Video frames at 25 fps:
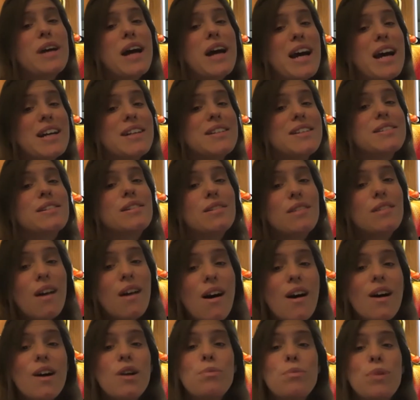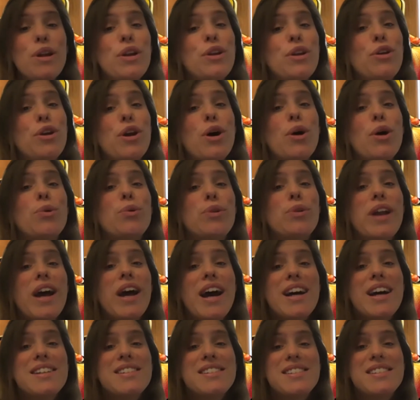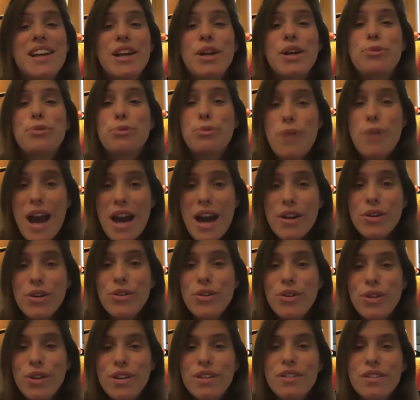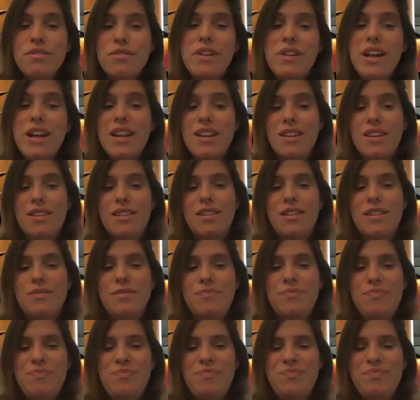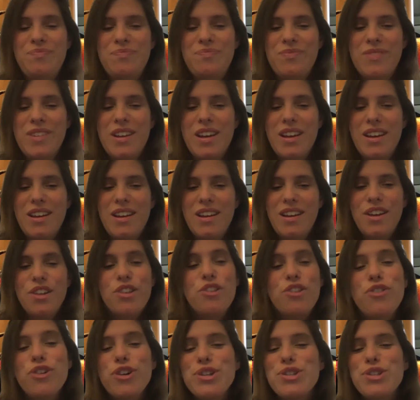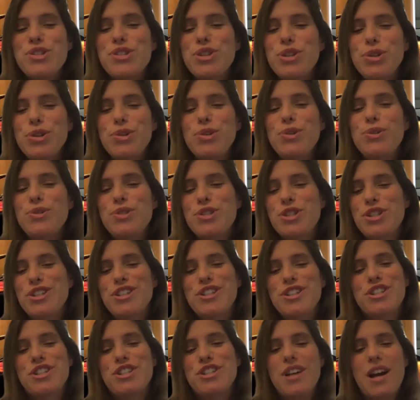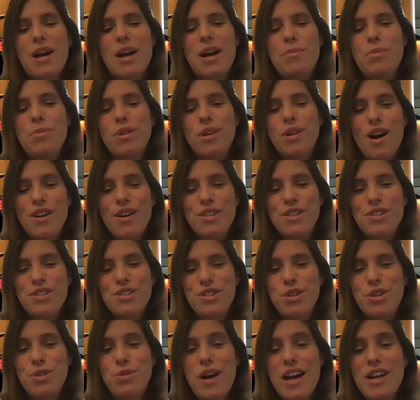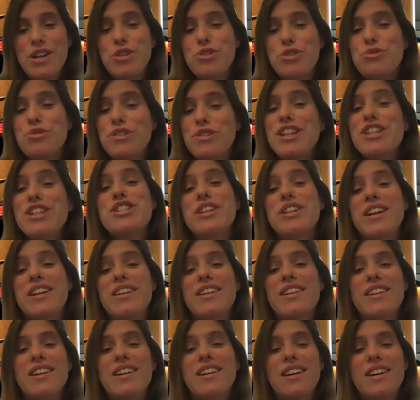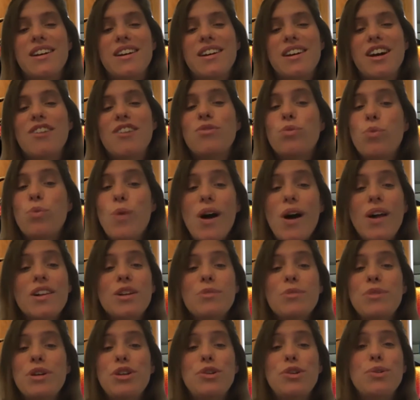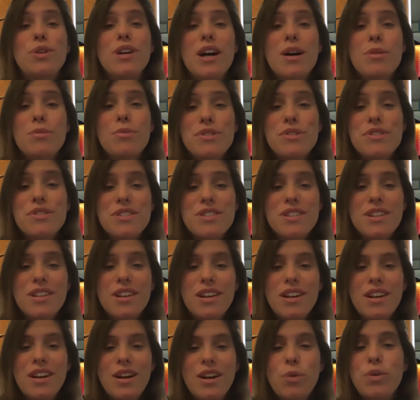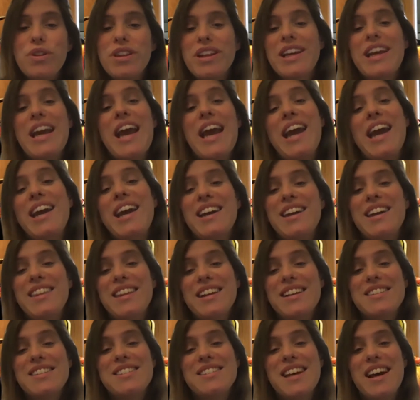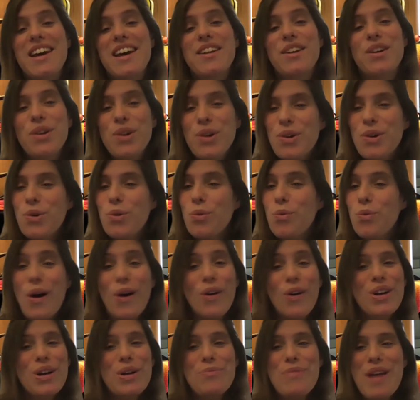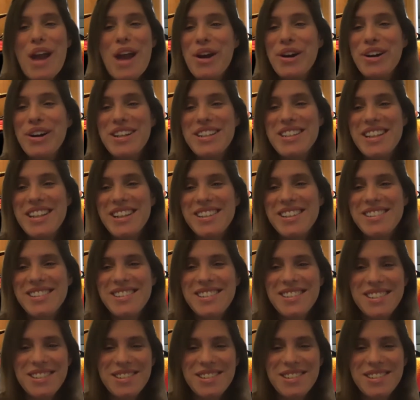has long been known as a radical faith. The first UU church I belonged to had a tradition of welcoming newcomers with a cake that said, "Welcome heretics."